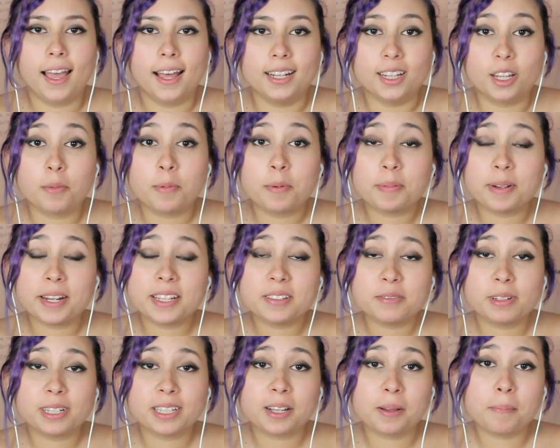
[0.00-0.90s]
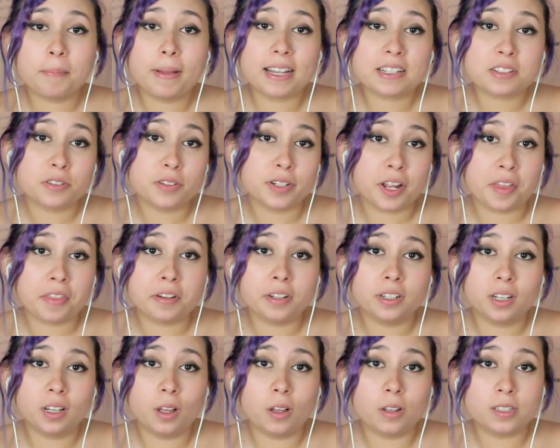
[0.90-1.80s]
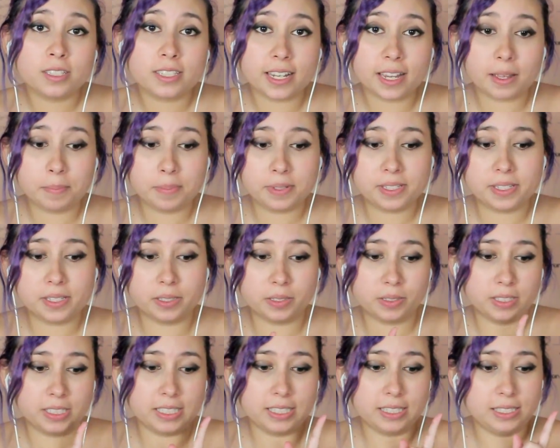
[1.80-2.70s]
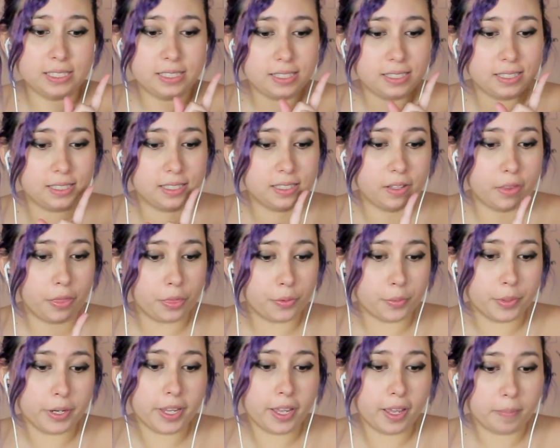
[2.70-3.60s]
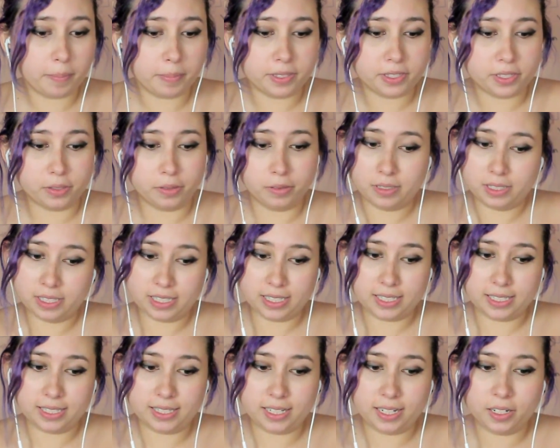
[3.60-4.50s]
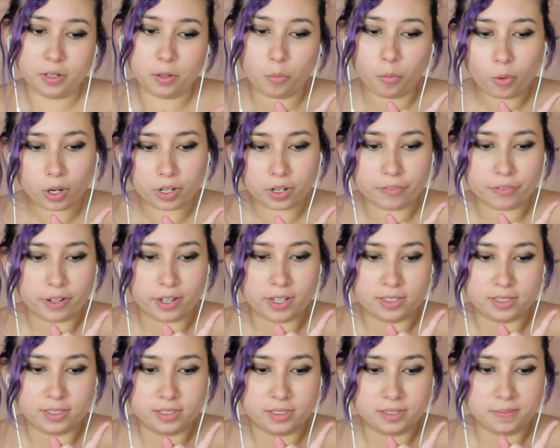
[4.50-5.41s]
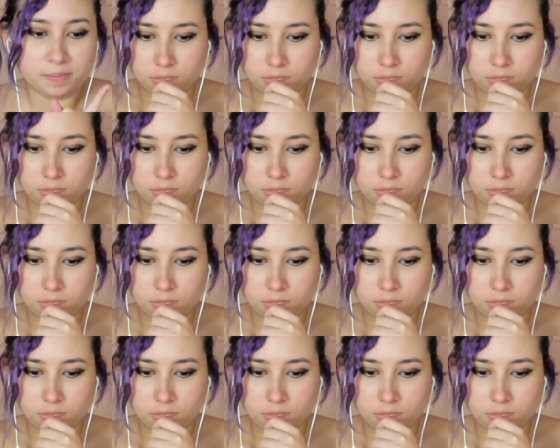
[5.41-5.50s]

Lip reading: Hello everybody, welcome back to another Lost episode. This is season 3, episode 16, One of Us.